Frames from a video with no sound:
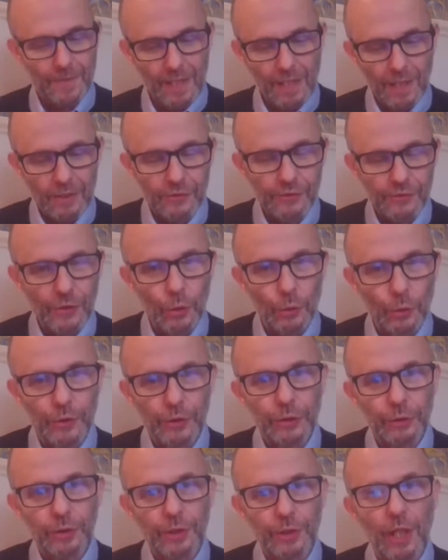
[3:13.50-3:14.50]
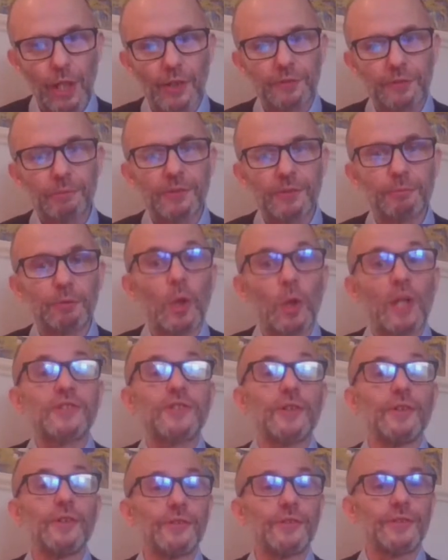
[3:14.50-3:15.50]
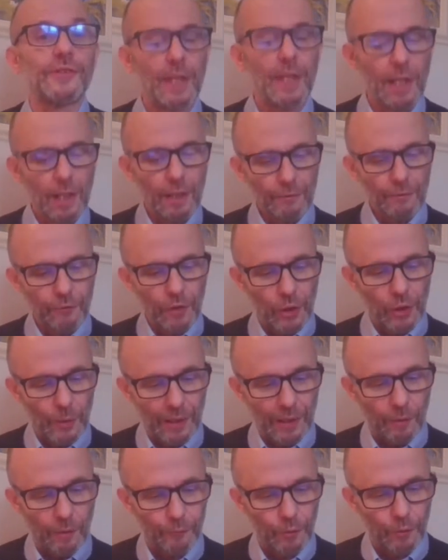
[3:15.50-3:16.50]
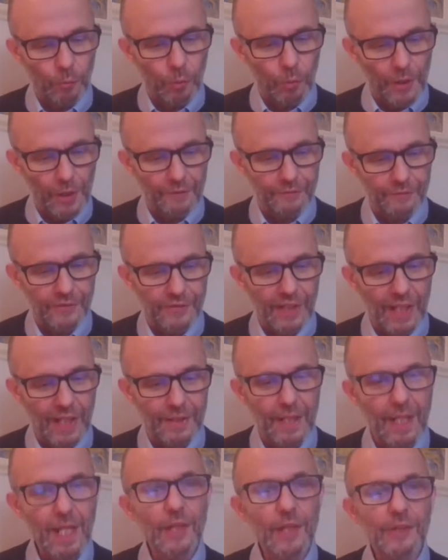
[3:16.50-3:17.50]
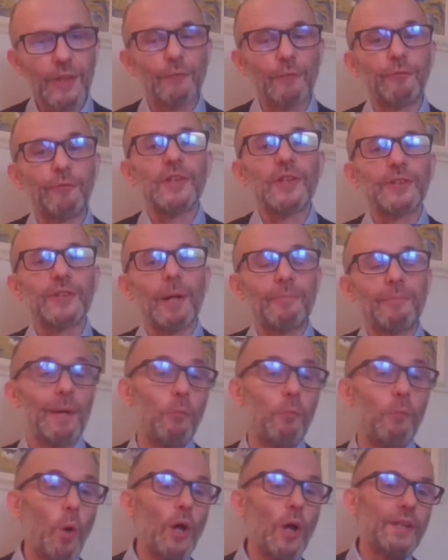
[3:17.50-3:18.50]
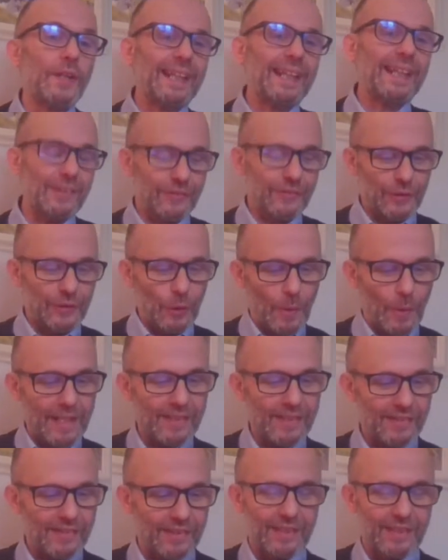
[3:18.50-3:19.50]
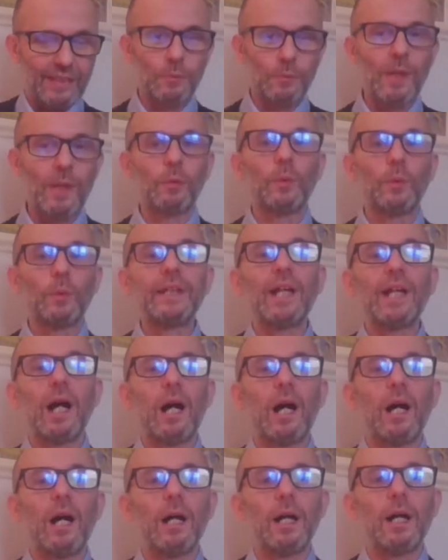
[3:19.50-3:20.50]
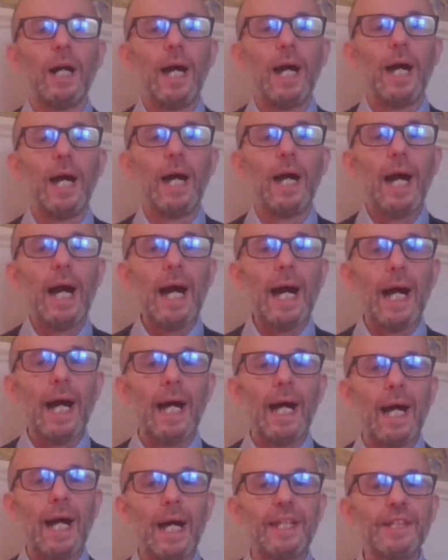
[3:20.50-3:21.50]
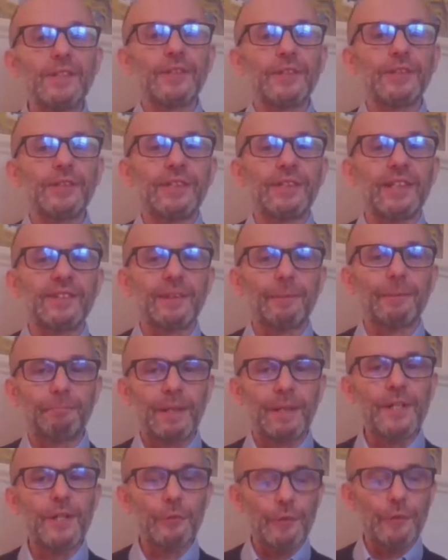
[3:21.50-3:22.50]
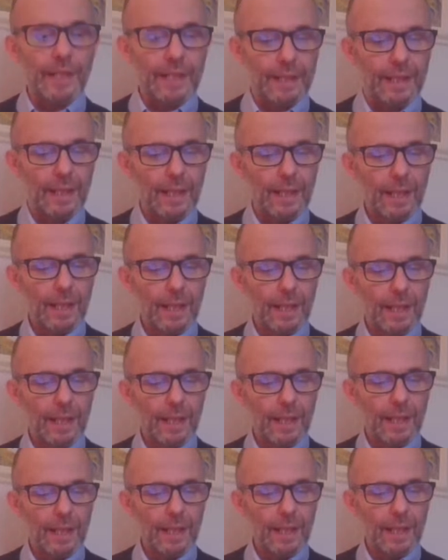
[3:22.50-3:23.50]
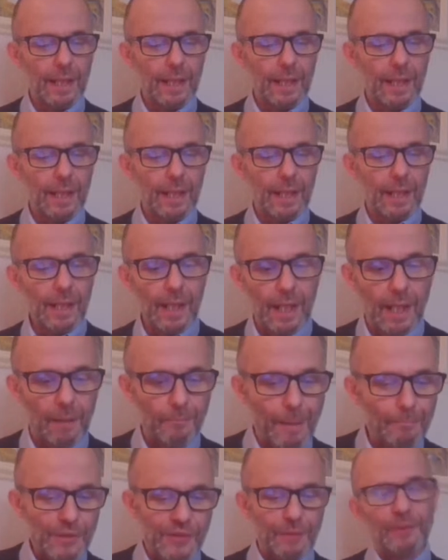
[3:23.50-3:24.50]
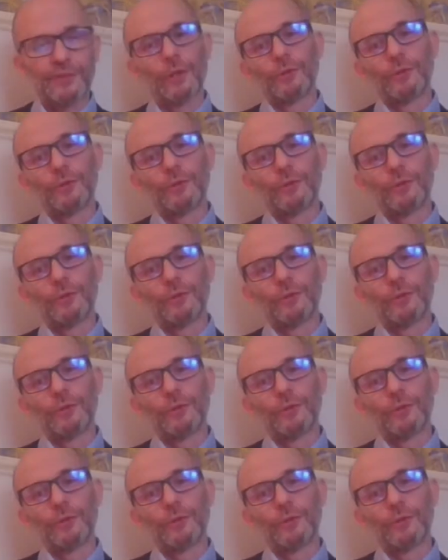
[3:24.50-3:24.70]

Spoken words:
so that you can ask me some questions following on from what I've said. So first up then, what is UACES? Well, we are an interdisciplinary membership association,